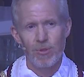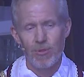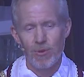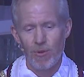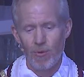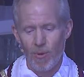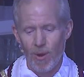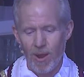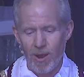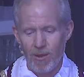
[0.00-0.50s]
the
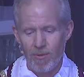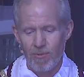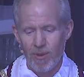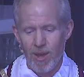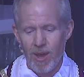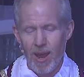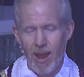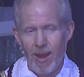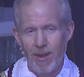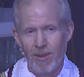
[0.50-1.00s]
grave.
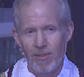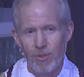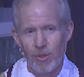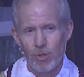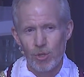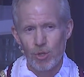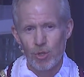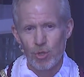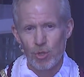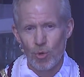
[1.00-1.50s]
And in the
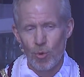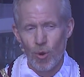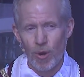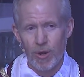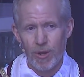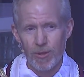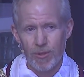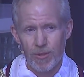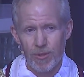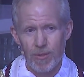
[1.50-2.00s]

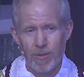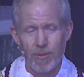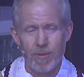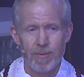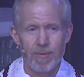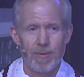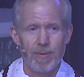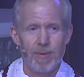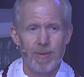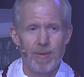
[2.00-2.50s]
shortest
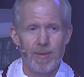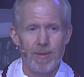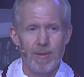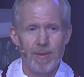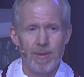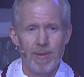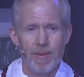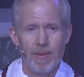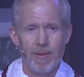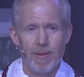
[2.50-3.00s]

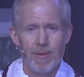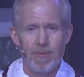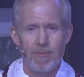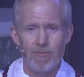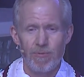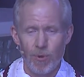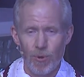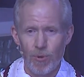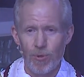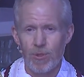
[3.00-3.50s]

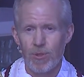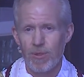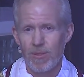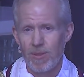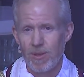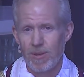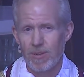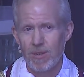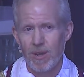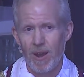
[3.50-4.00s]
verse in
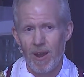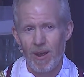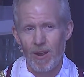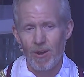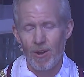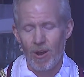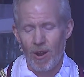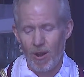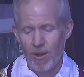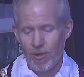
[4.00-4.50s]
the entire
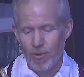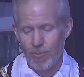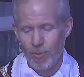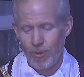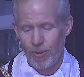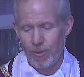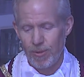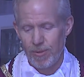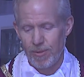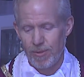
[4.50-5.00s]

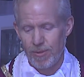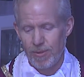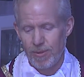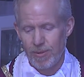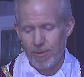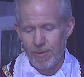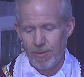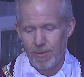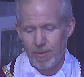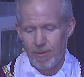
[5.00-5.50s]
gospel,
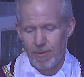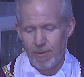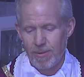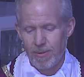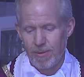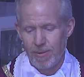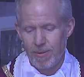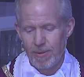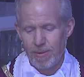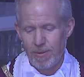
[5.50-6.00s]

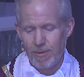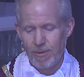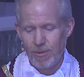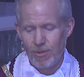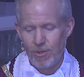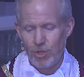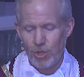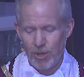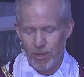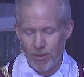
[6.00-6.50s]

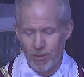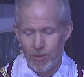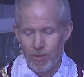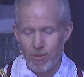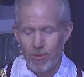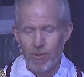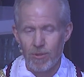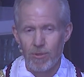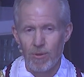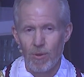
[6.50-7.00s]

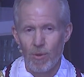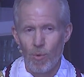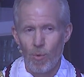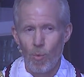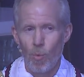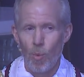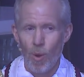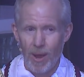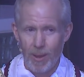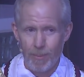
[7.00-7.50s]
Jesus
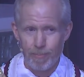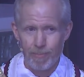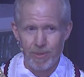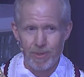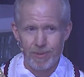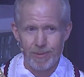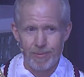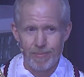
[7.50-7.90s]
wept.